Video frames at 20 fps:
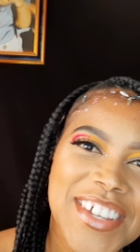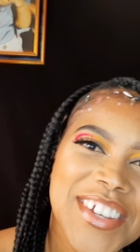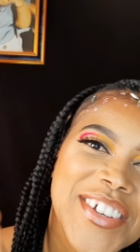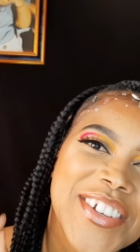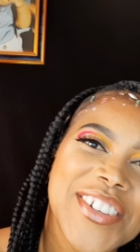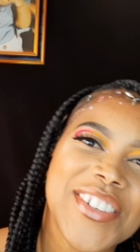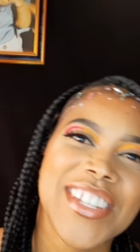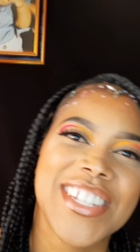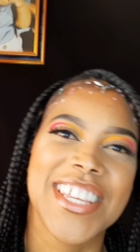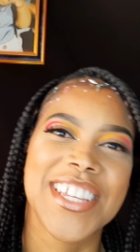
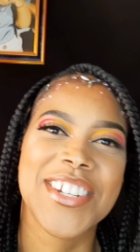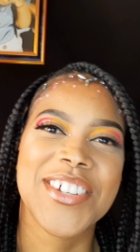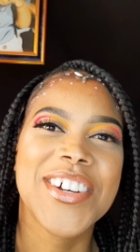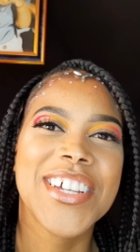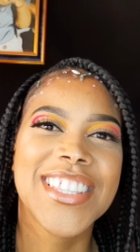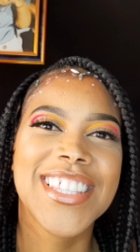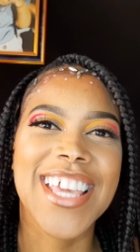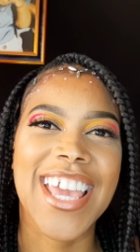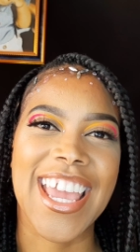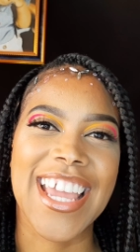because I know
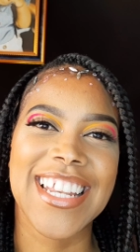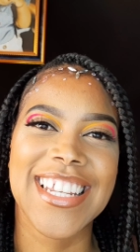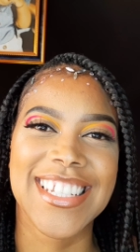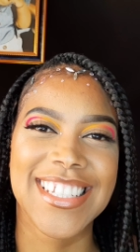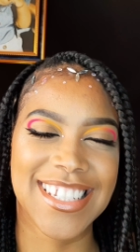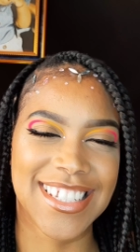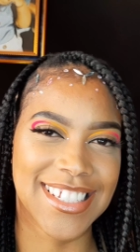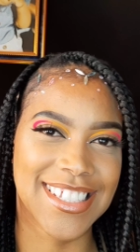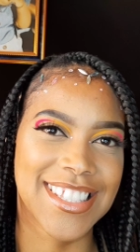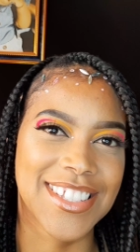at the
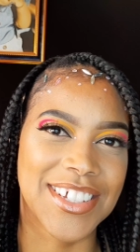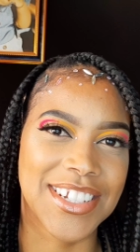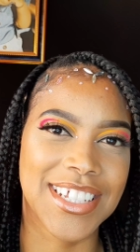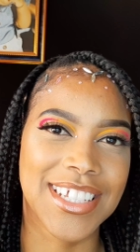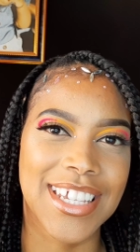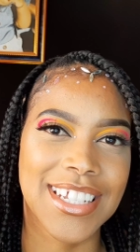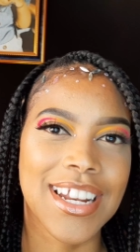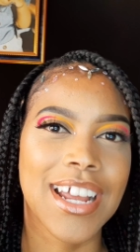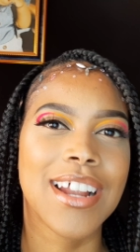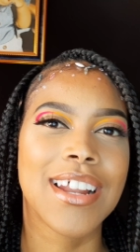end it's
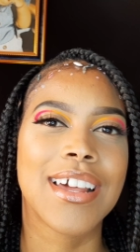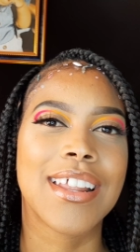gonna get